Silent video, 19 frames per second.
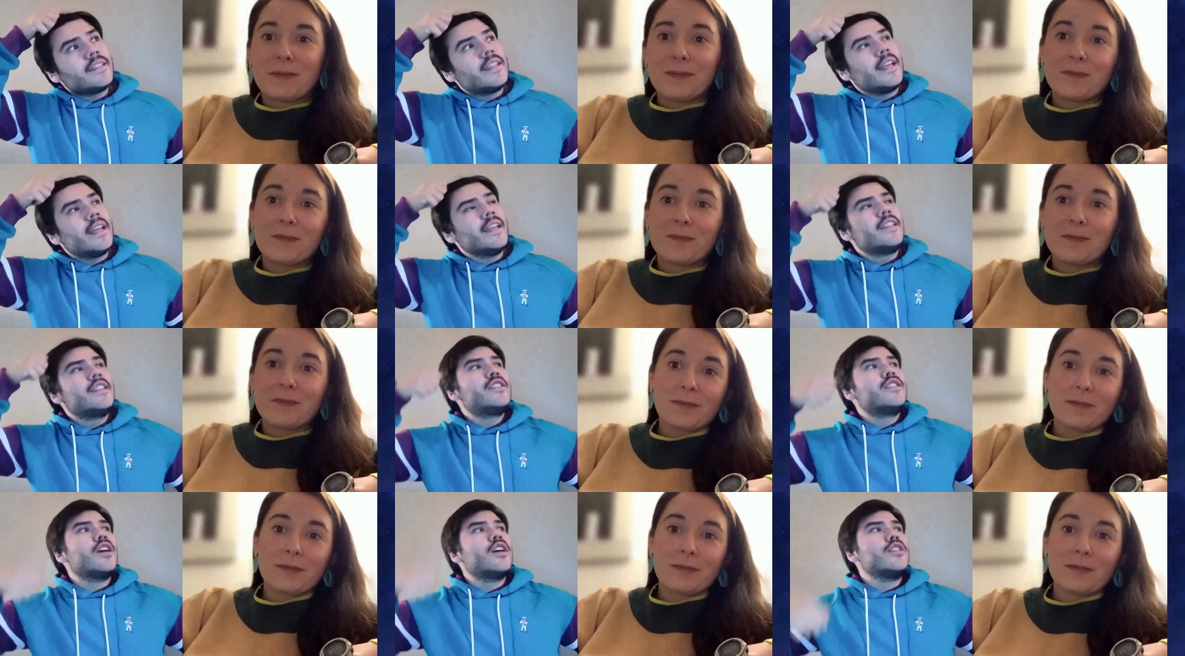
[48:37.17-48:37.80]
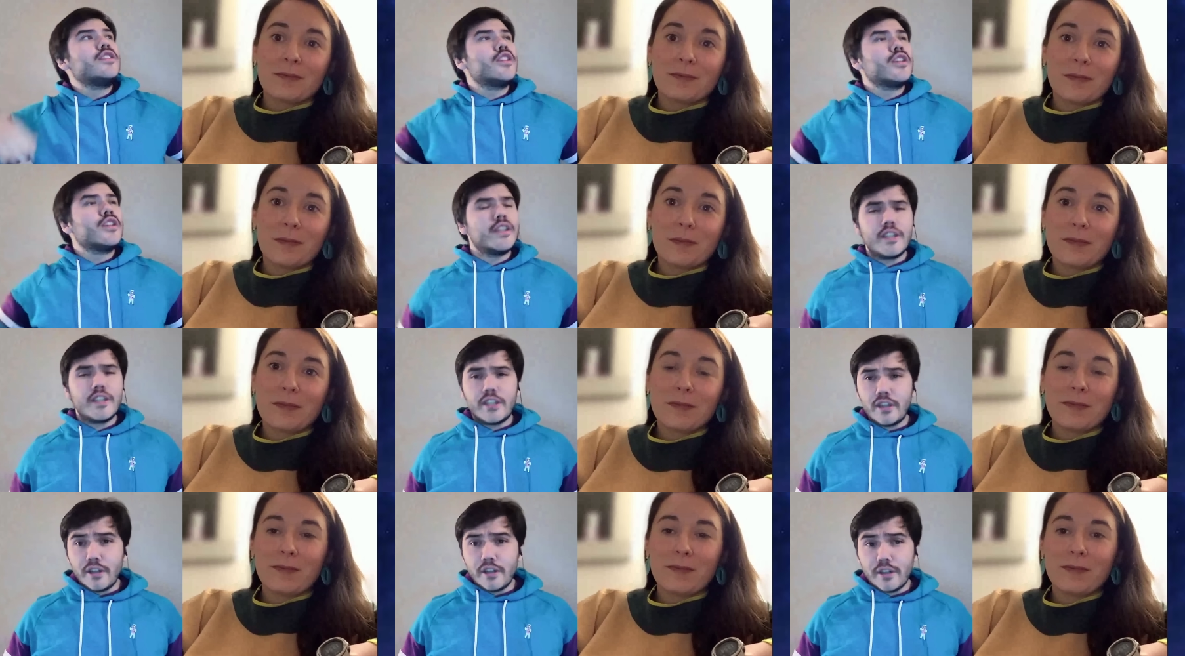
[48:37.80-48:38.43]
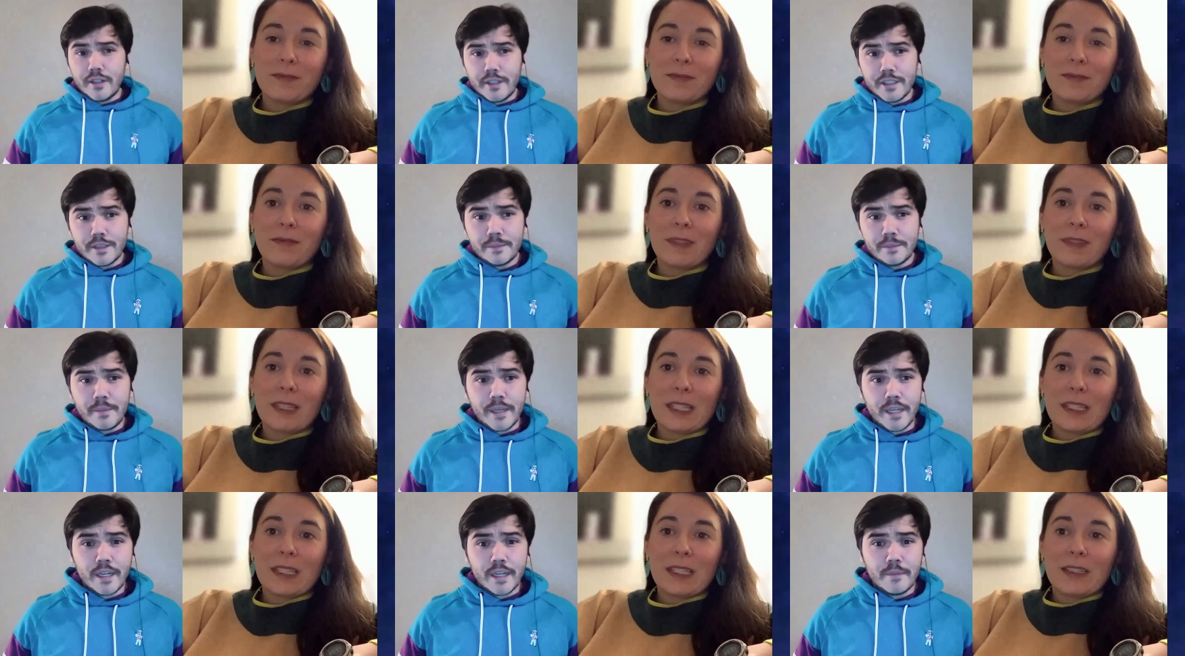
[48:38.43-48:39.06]
Speaker 1: It, it's such a
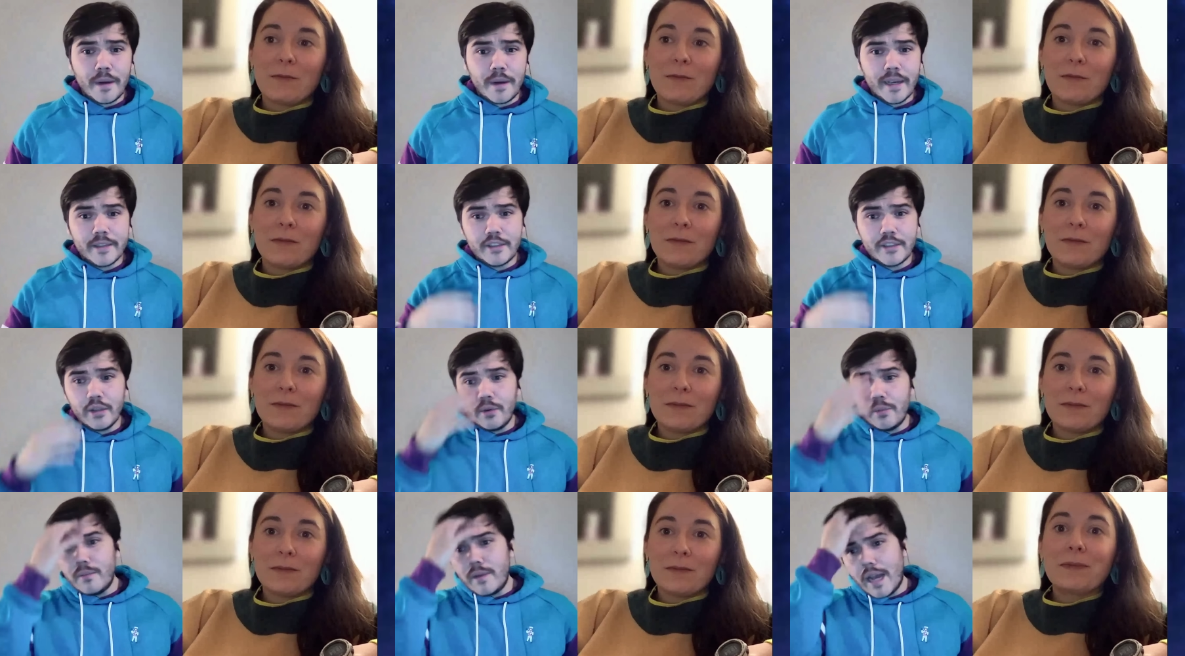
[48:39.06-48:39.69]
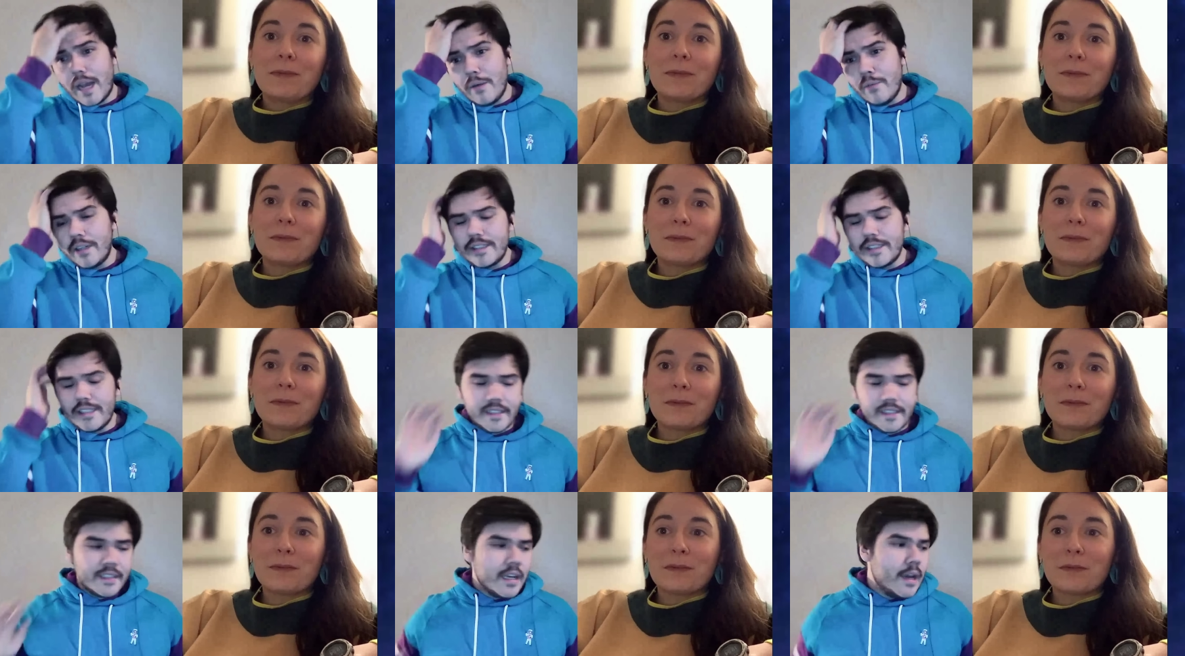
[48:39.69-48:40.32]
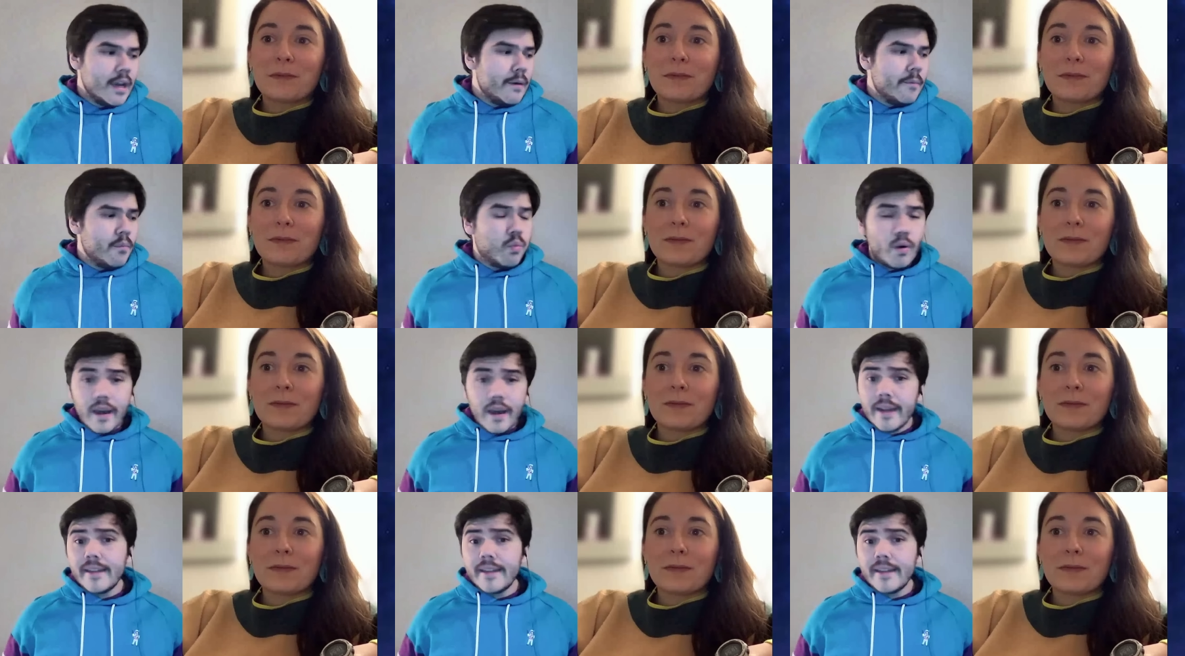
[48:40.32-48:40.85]
curious pick by so I want to say this.